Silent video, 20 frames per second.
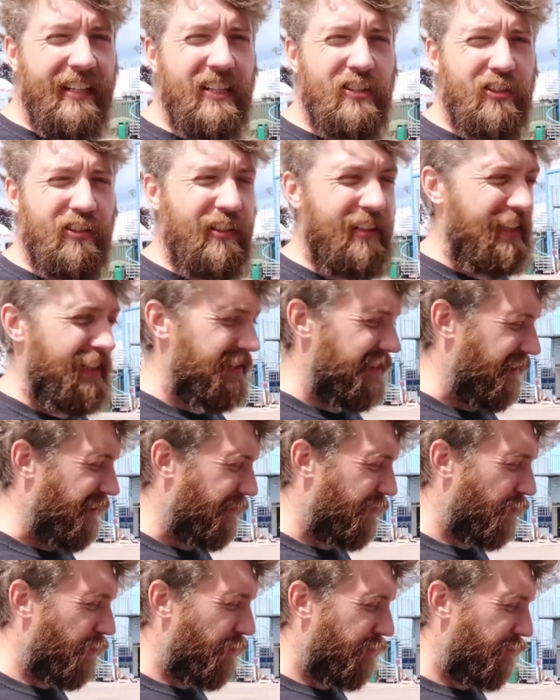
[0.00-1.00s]
Literally, so
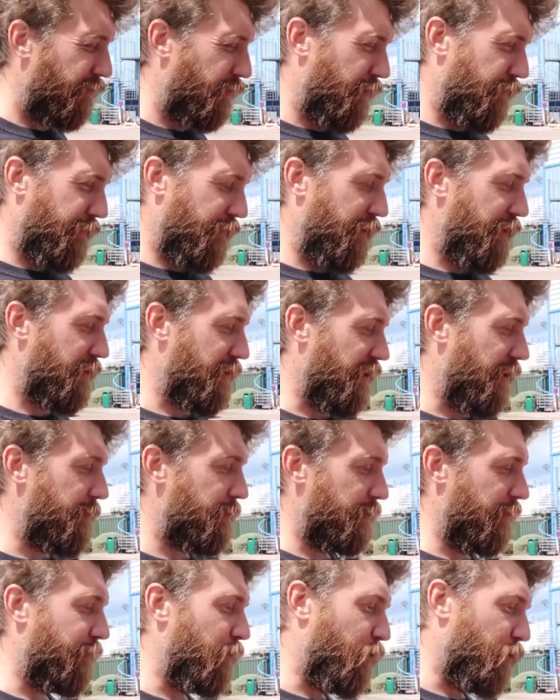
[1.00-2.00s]
I've gone through a few
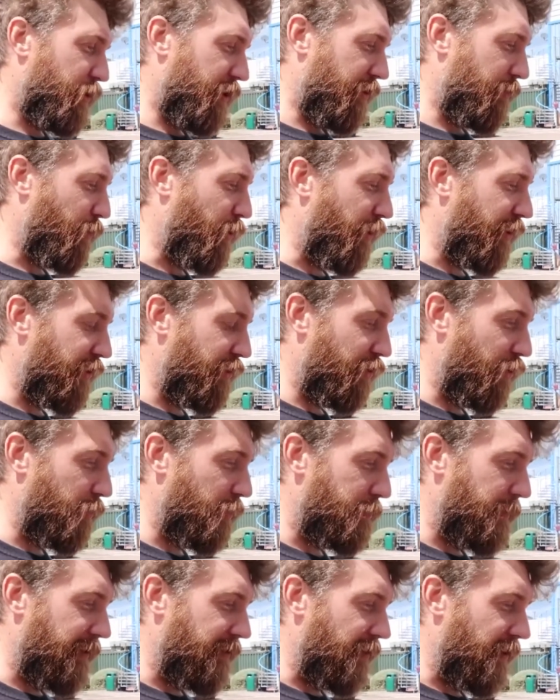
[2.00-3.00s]
times where I've ordered what I thought
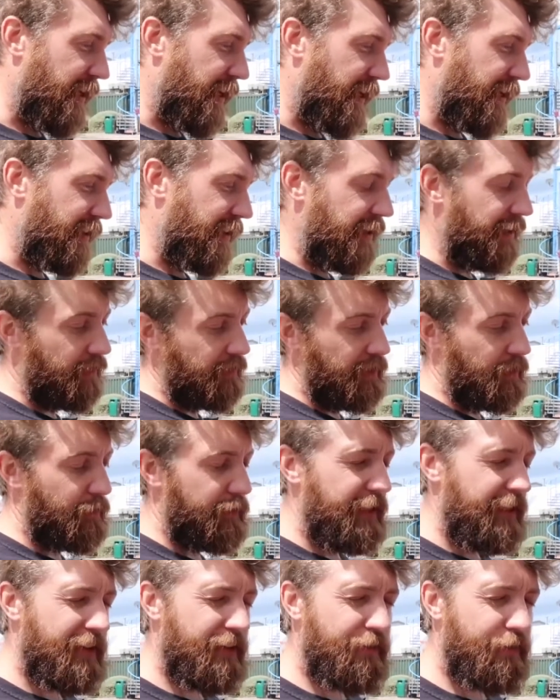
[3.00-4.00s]
would be right, and then, oh no,
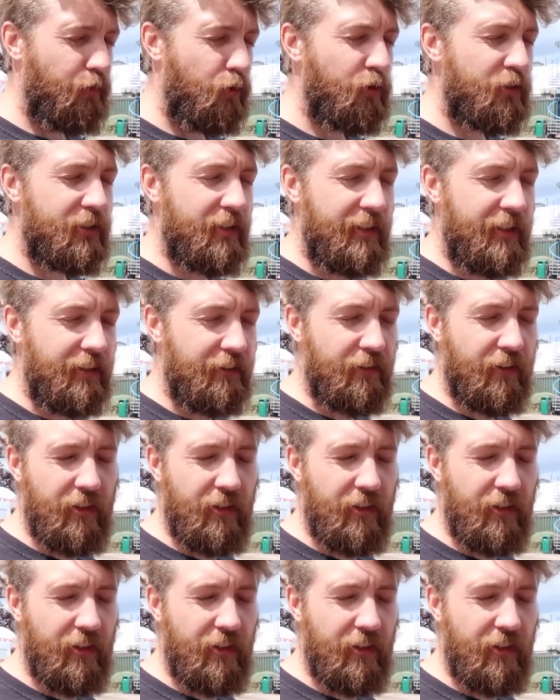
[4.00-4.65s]
I need the 4-cylinder